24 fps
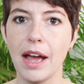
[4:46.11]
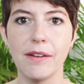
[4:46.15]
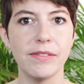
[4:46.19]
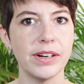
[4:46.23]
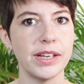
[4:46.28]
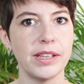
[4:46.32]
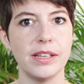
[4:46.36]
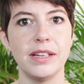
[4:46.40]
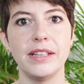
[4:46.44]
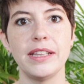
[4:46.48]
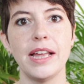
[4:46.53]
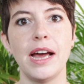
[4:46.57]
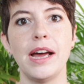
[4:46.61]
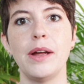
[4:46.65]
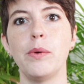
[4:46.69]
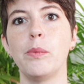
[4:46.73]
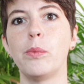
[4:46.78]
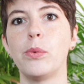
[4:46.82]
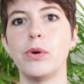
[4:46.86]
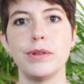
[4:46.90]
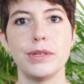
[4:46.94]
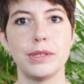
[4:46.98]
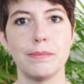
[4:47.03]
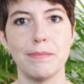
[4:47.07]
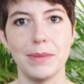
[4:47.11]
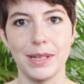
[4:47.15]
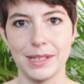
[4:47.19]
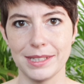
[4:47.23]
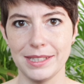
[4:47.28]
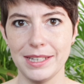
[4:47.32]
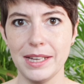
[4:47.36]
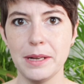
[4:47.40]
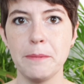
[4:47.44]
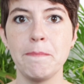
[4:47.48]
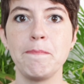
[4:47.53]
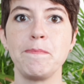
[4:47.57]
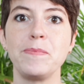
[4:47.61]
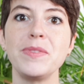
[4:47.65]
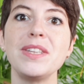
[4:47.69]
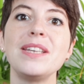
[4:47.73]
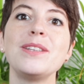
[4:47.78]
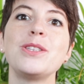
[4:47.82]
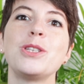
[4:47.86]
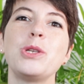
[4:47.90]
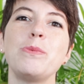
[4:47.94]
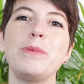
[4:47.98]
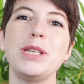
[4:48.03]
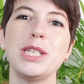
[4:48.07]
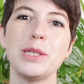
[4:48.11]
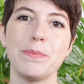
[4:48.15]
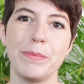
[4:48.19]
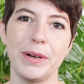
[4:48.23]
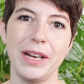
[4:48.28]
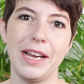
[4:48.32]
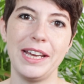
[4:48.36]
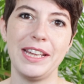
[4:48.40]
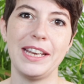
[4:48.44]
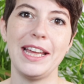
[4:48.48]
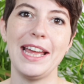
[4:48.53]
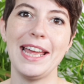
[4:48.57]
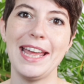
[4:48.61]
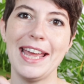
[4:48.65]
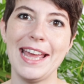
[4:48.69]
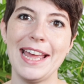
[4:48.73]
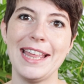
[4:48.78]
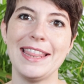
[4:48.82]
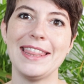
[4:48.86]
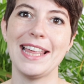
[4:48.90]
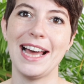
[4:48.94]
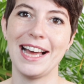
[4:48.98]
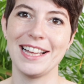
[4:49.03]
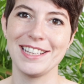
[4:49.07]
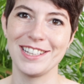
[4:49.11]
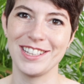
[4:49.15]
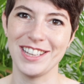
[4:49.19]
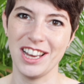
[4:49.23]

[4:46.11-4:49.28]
Everything that was mixed in needs to be sprayed in that